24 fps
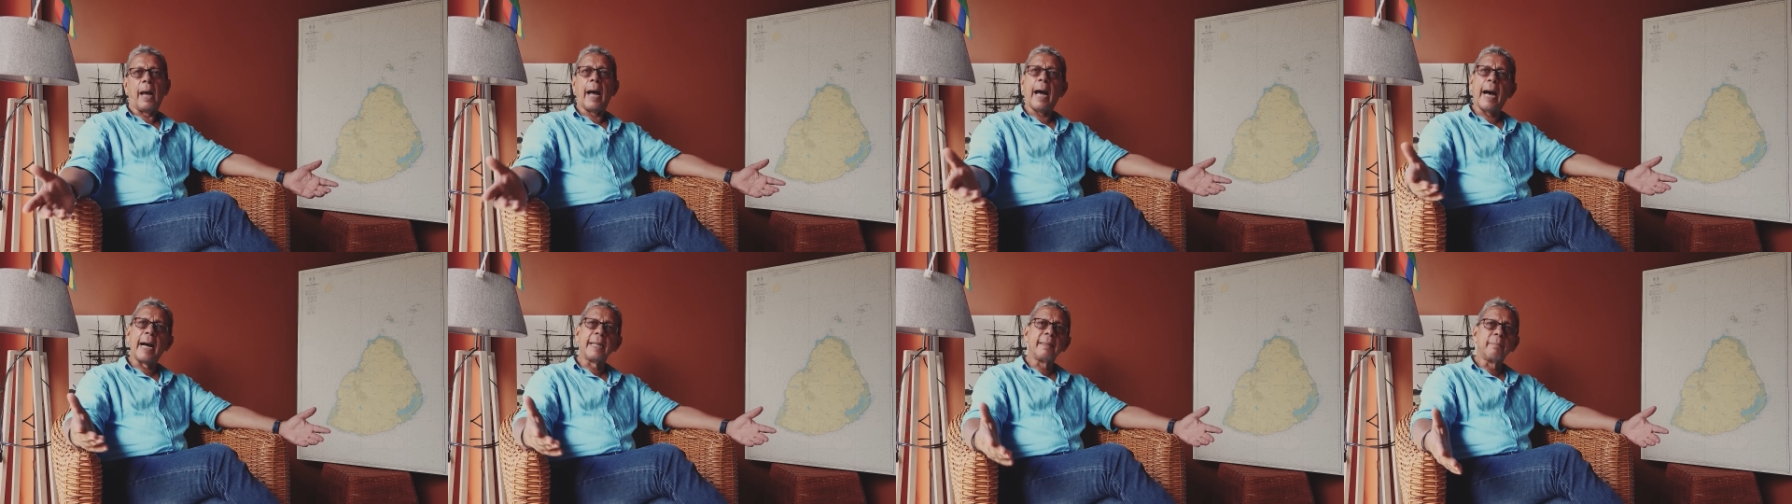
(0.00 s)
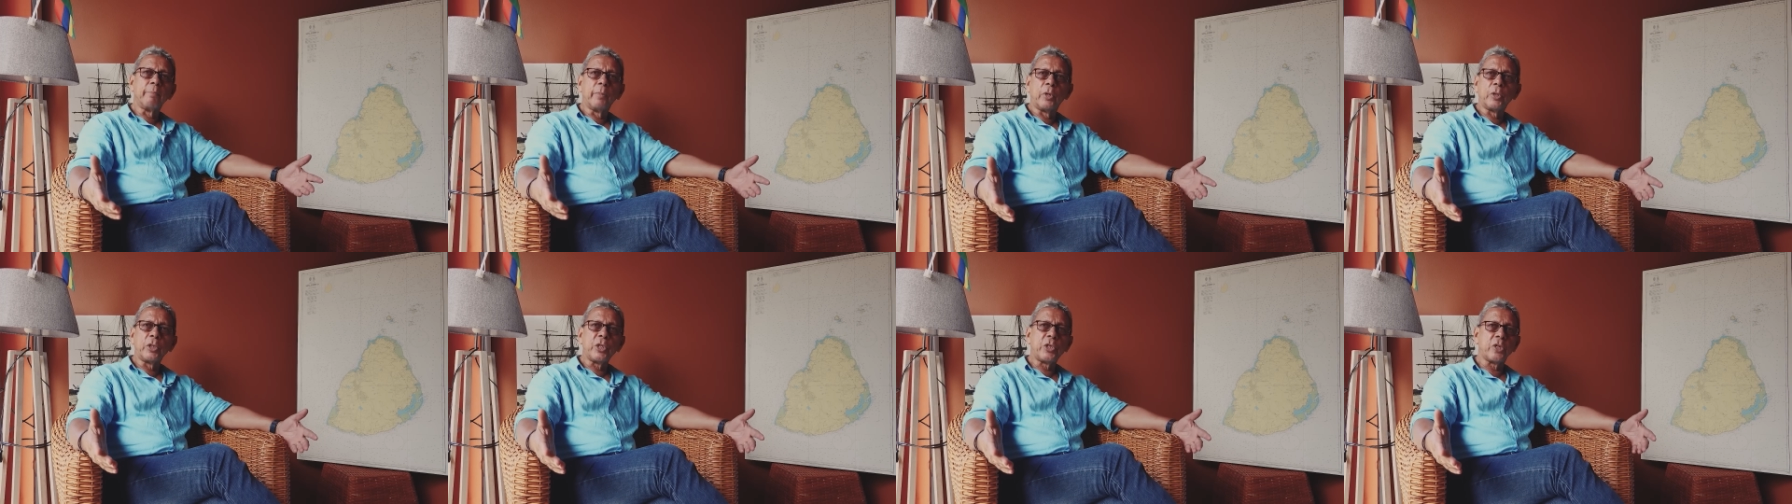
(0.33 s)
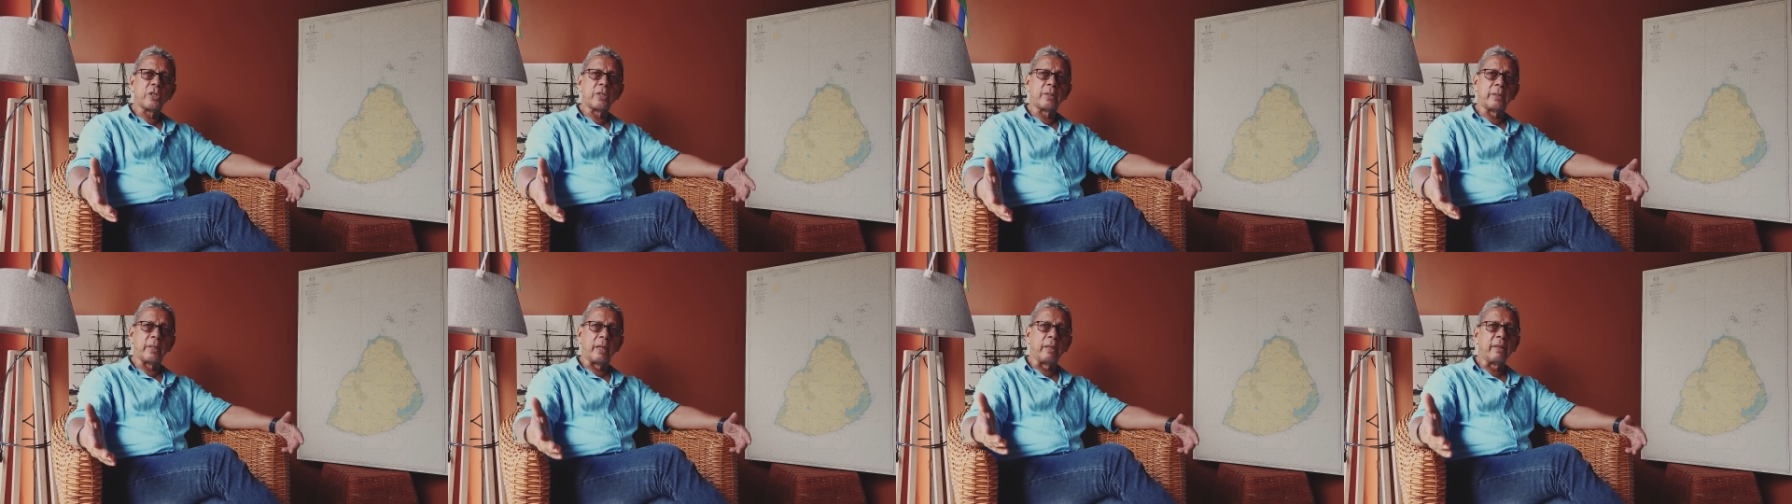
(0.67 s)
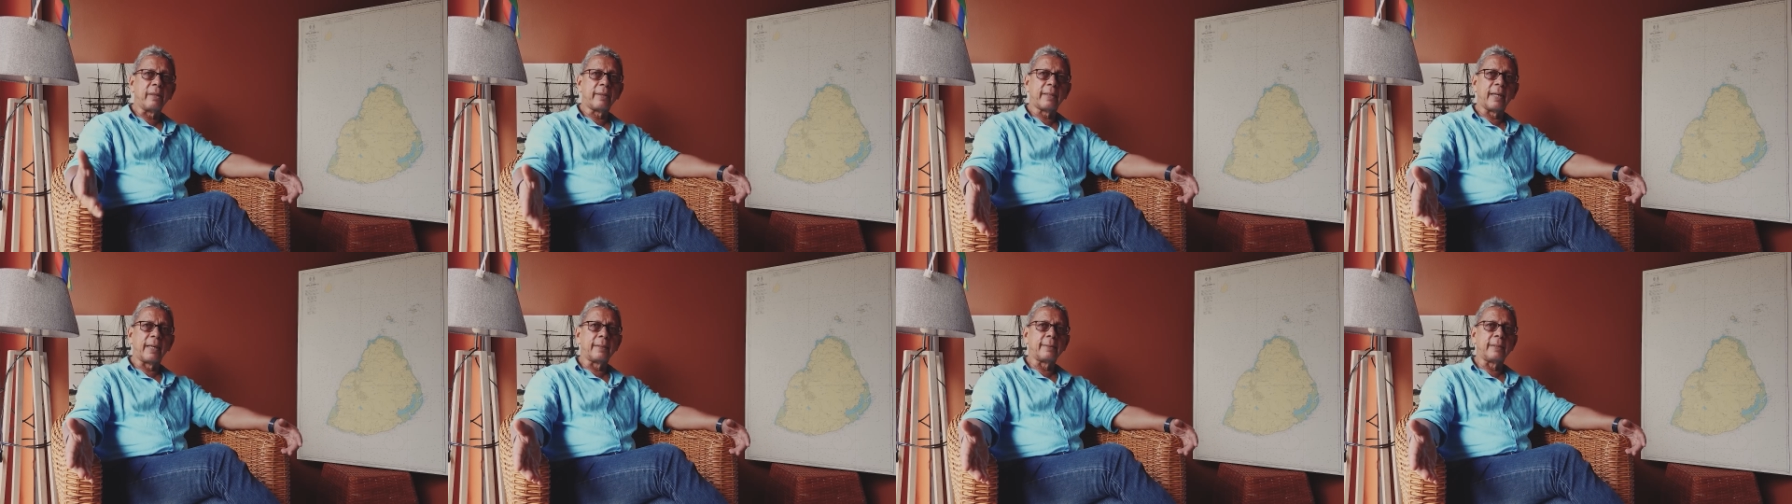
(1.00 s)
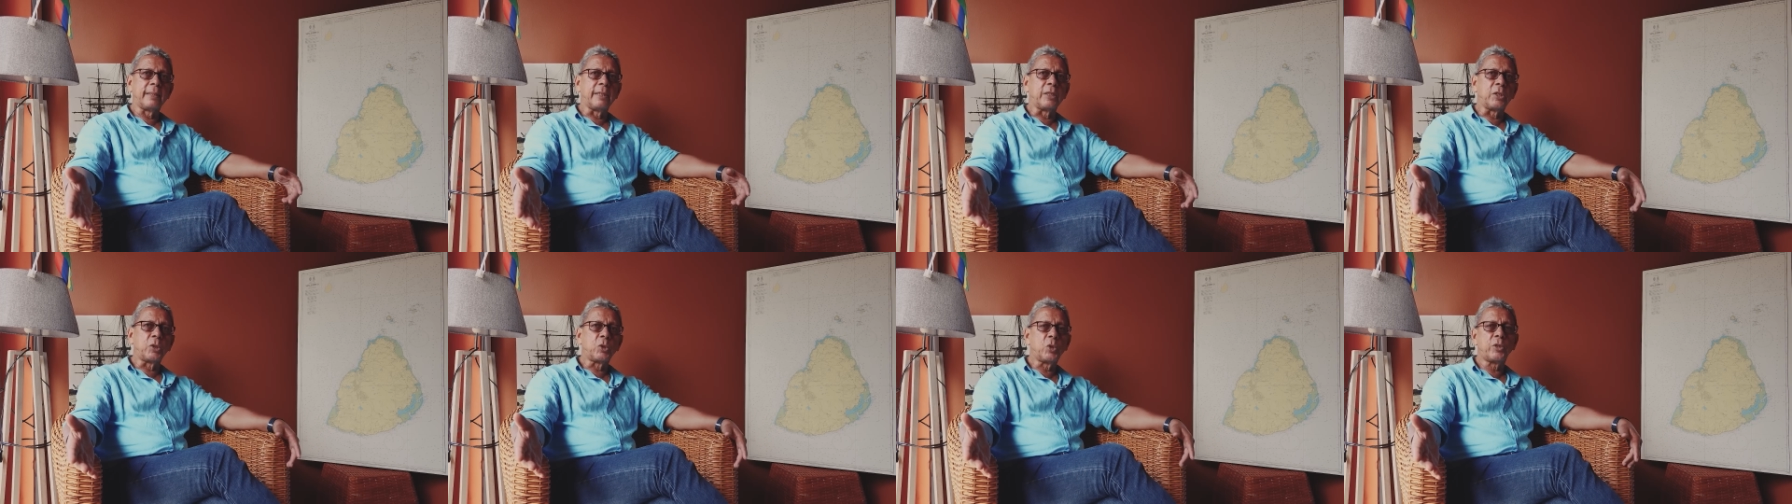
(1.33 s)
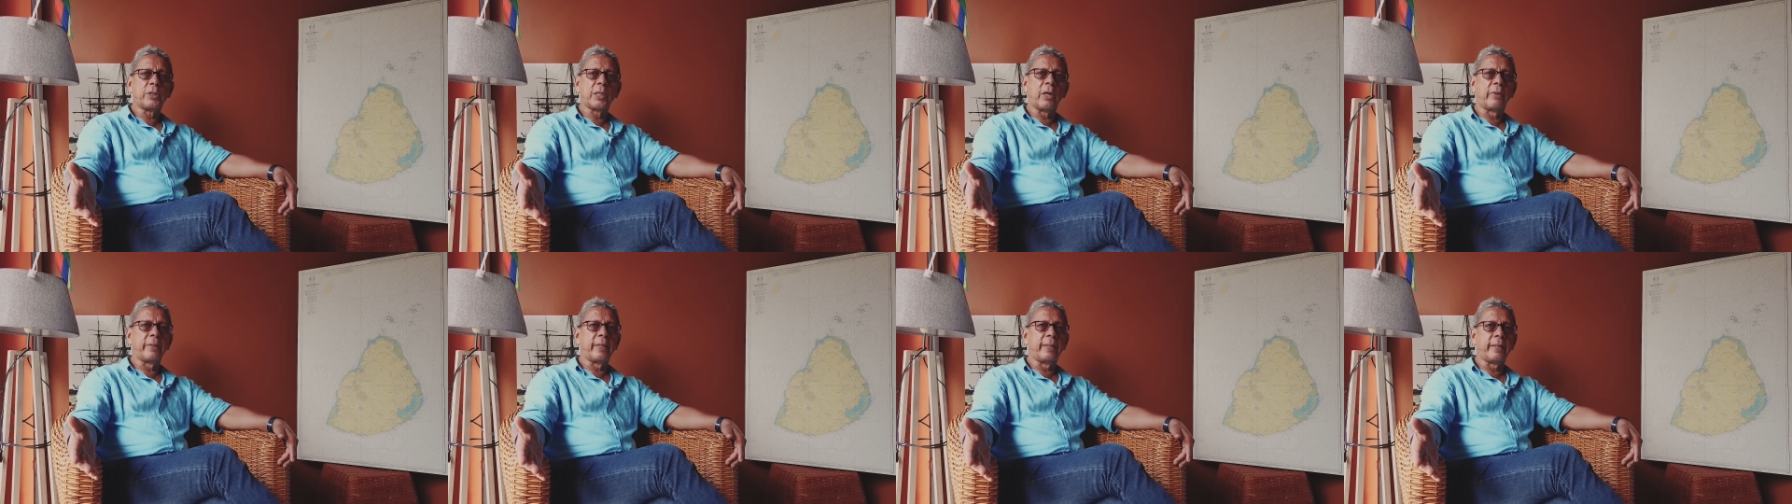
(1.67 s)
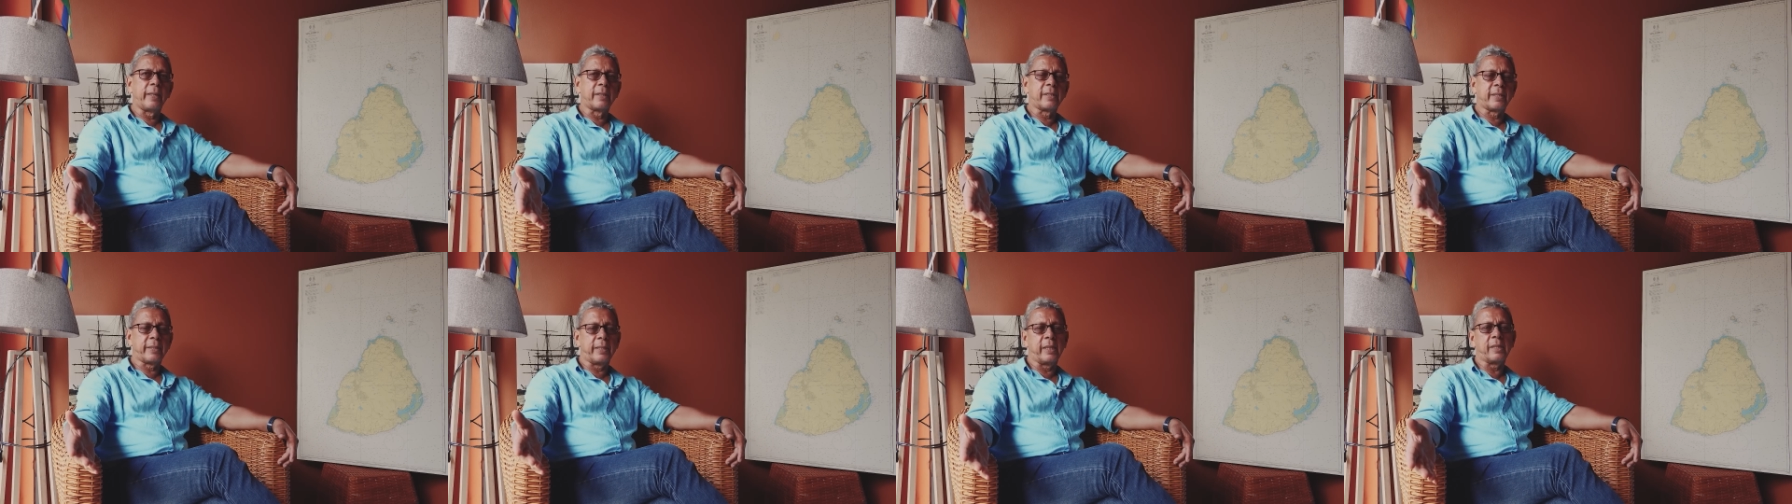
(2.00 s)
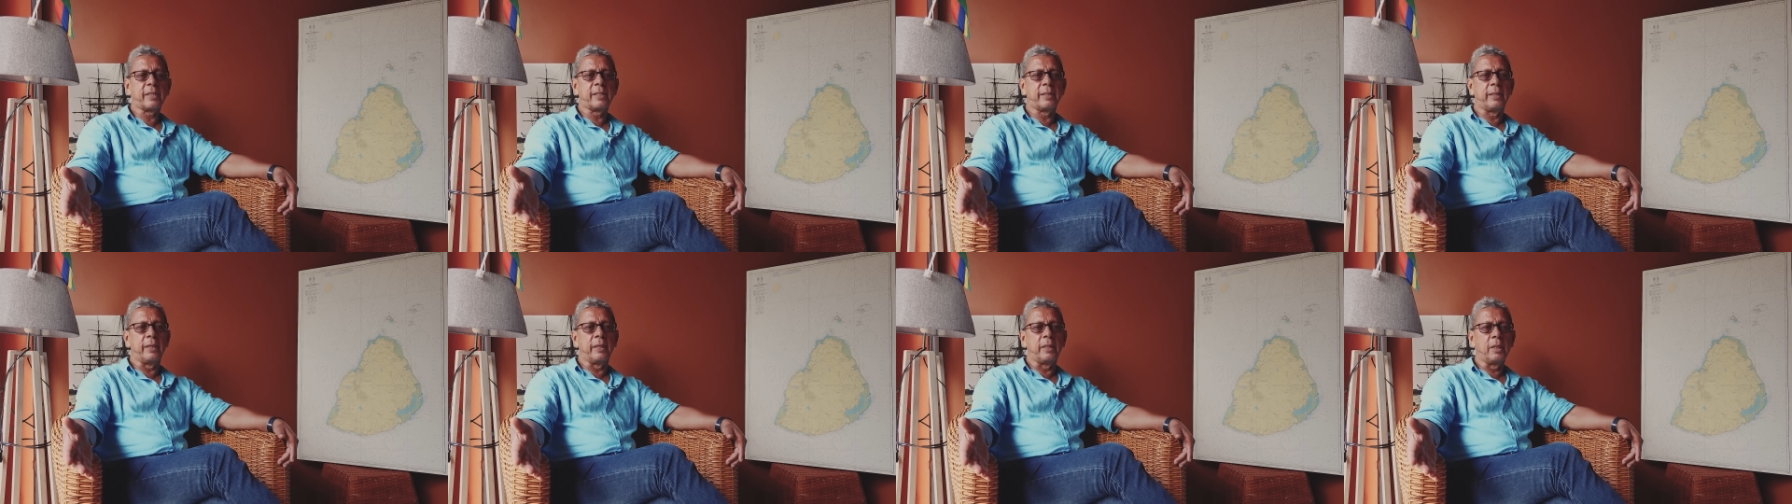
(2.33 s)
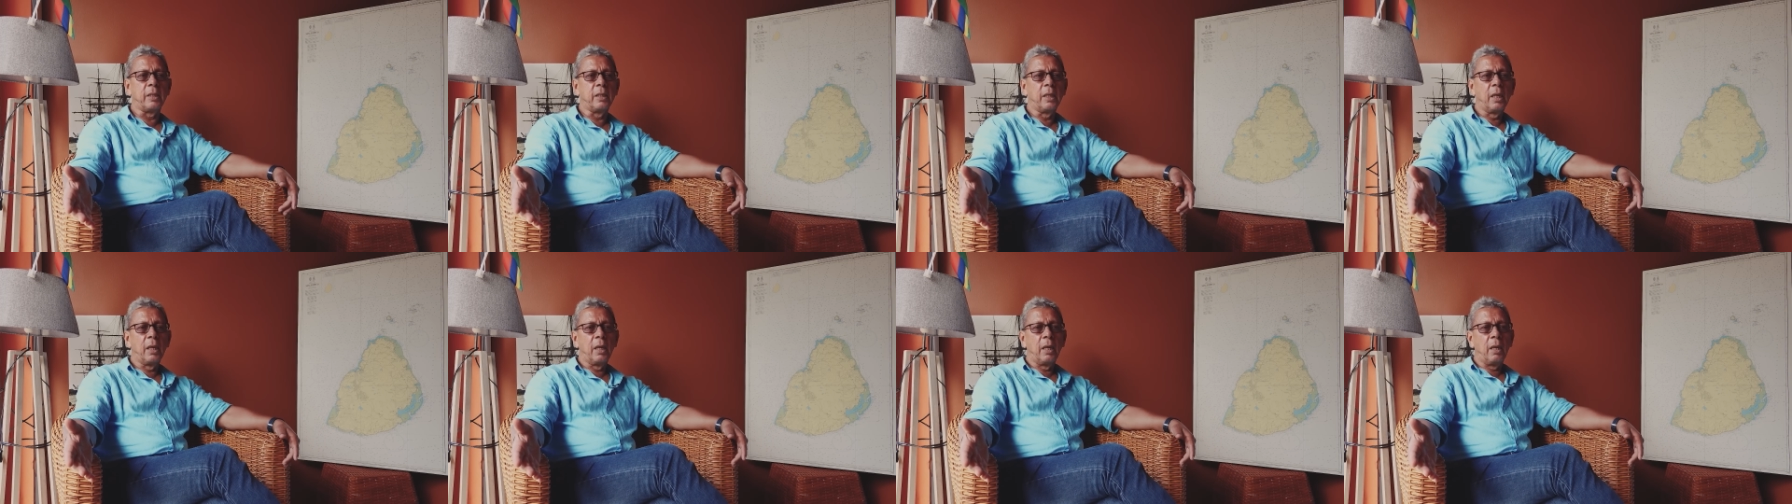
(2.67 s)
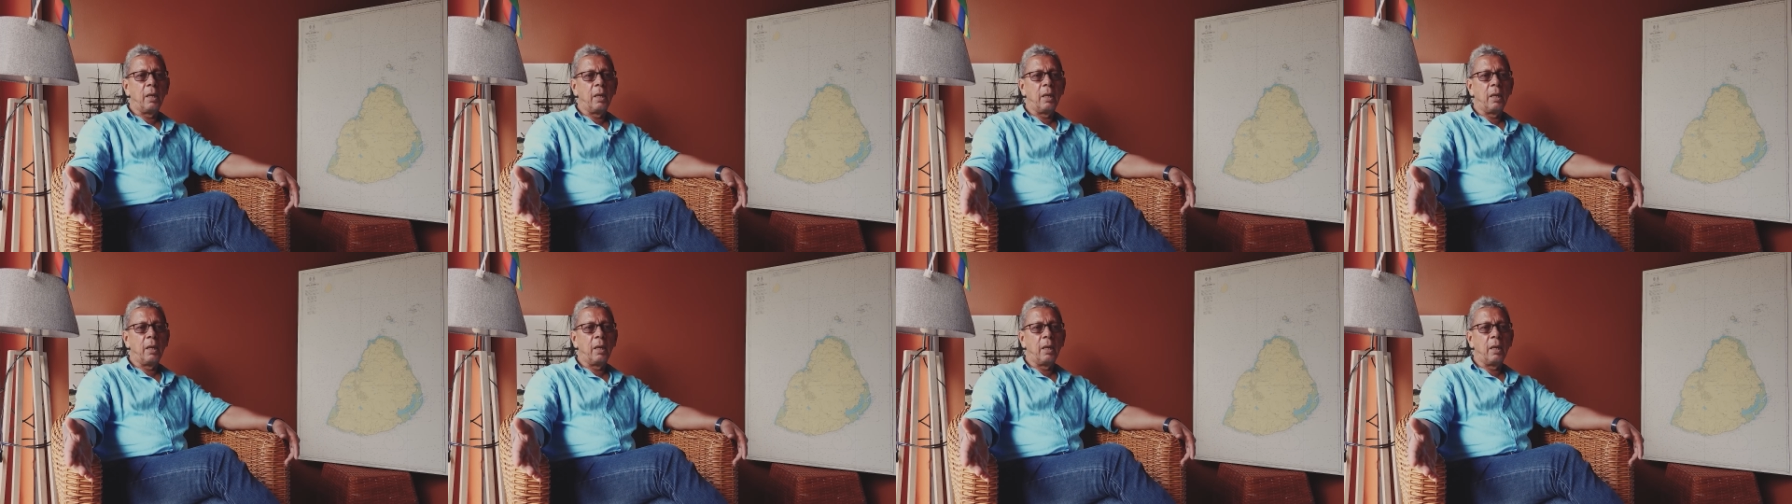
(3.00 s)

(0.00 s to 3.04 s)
Had Mauritius done that in 2016,